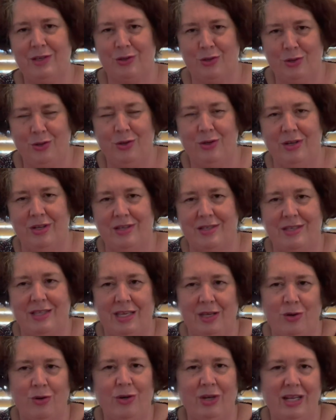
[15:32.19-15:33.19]
students
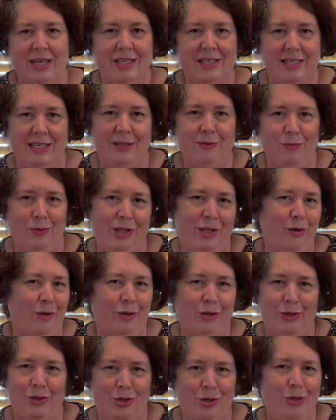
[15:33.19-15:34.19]
that you're going to sit with on
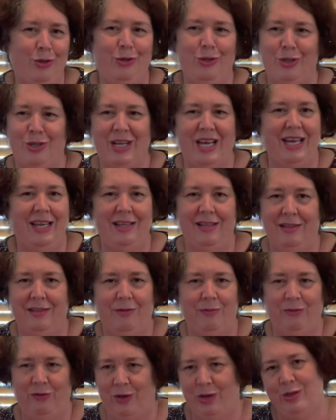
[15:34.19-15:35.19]
a Tuesday in the
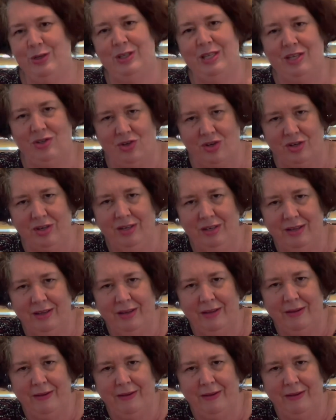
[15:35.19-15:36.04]
first session